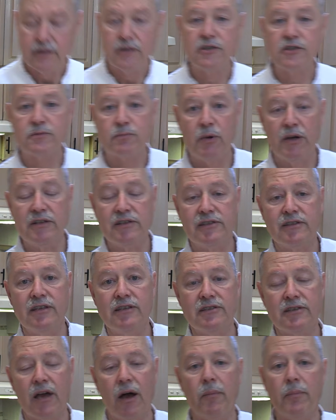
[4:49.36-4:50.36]
spice
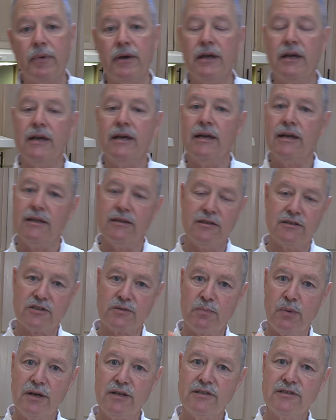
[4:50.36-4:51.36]
these up. The
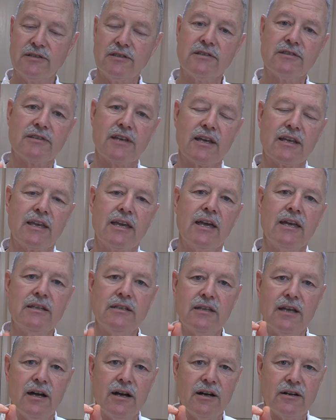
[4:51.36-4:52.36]
spices,
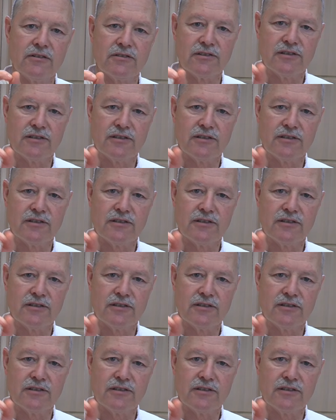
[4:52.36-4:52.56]
again, are